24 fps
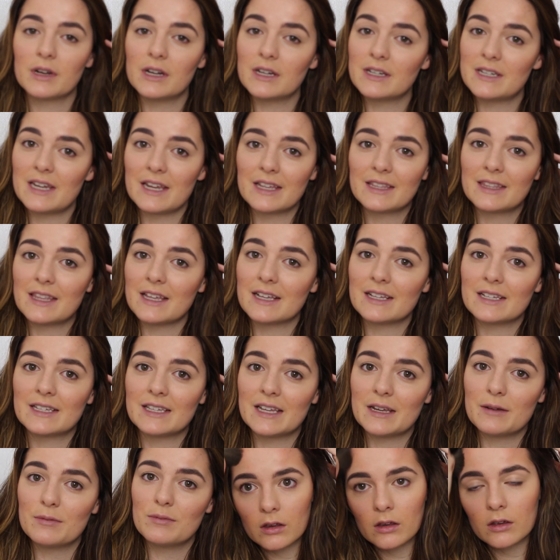gonna take that
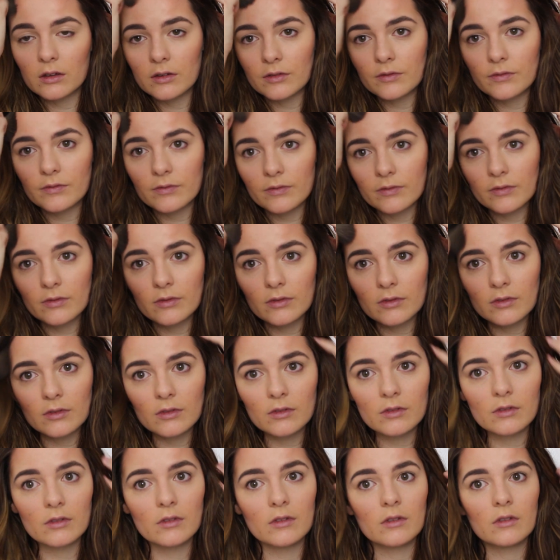same shade and
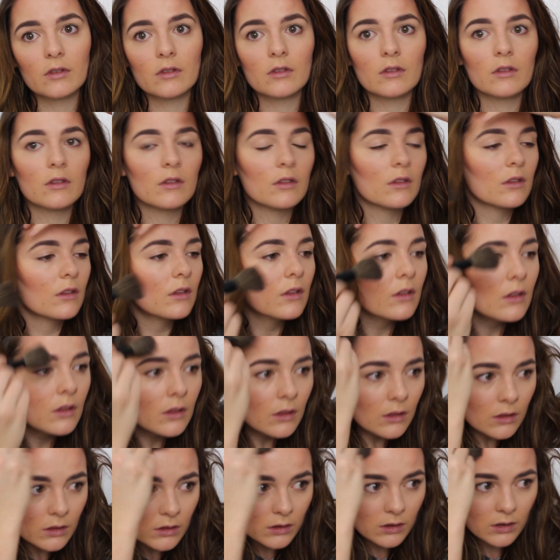put it on my
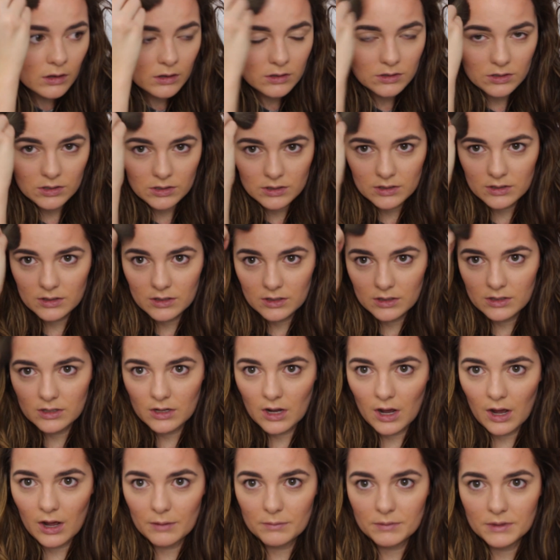forehead, just the
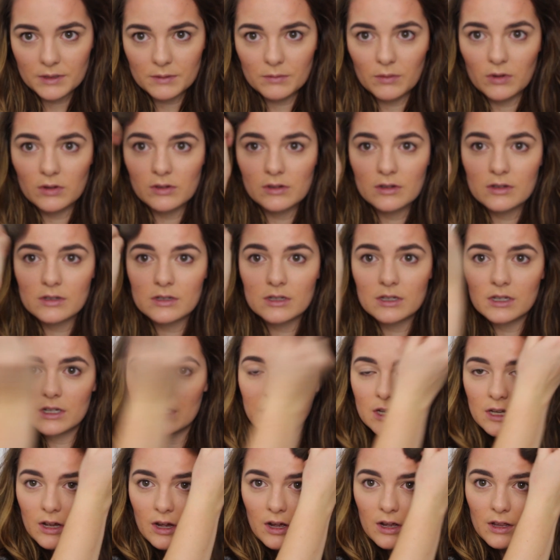tops,
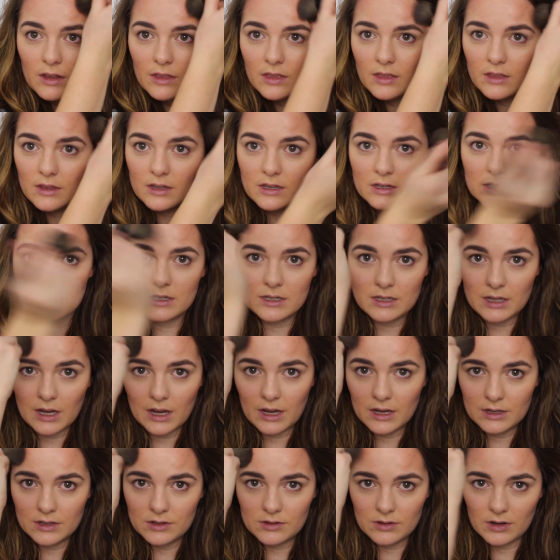mostly on these
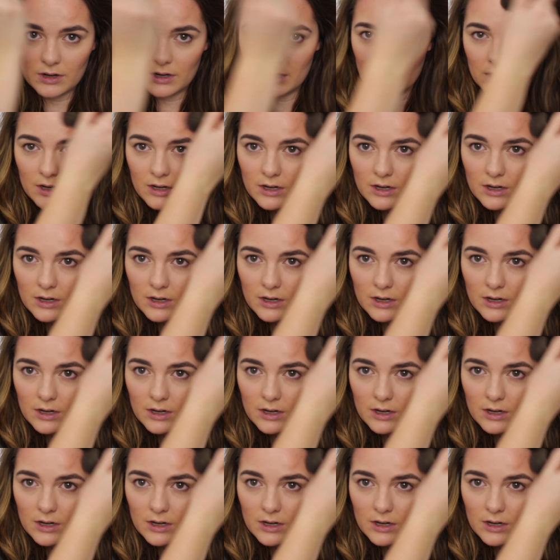sides right